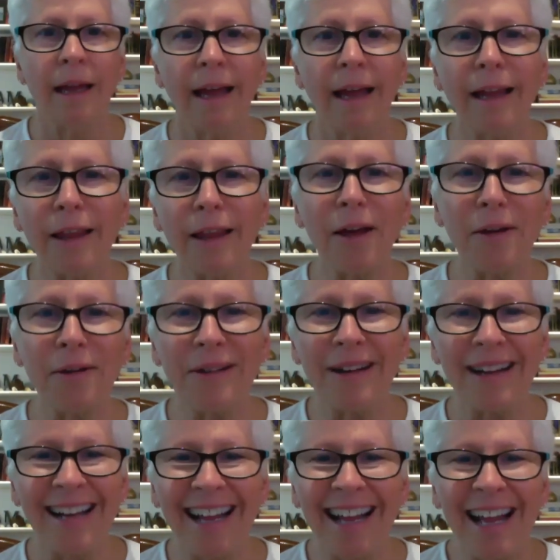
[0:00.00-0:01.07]
Hello,
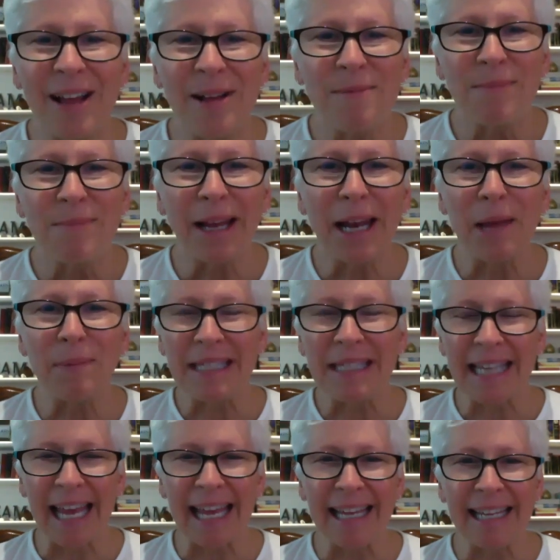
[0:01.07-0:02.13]
my name is
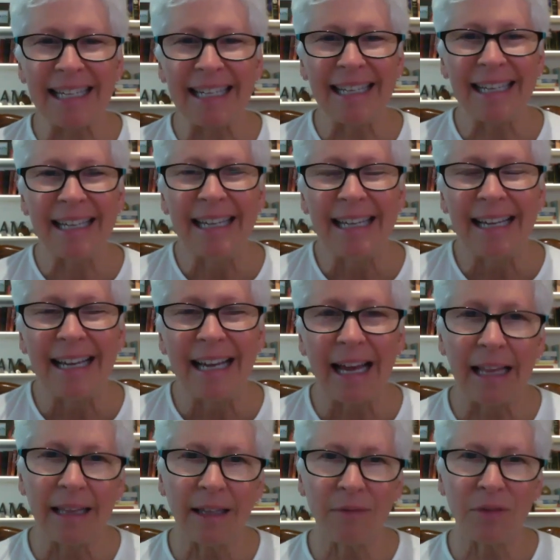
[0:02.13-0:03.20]
Ann.
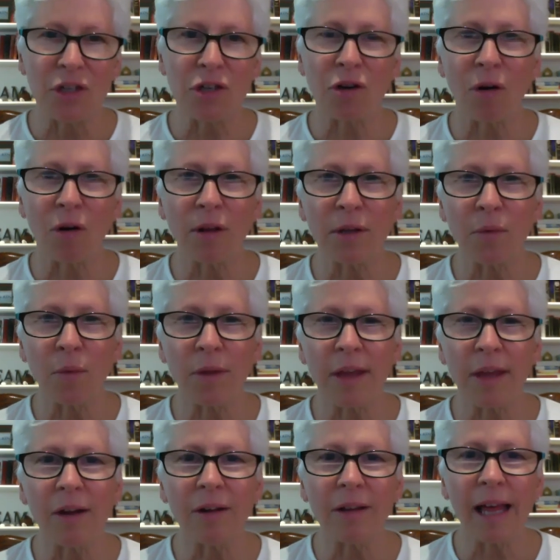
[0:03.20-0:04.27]
I live in Charlotte, North
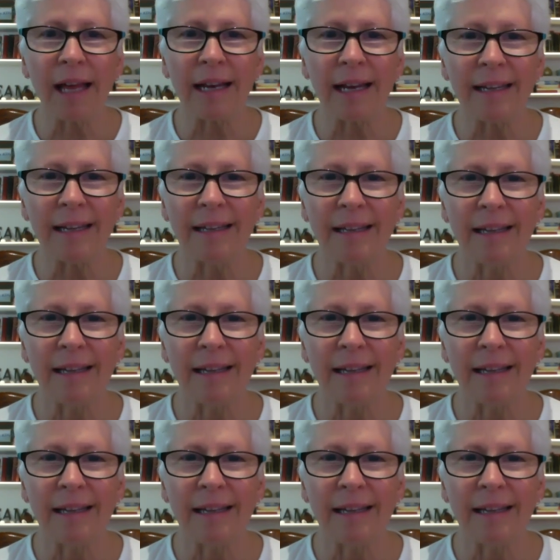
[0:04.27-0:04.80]
Carolina.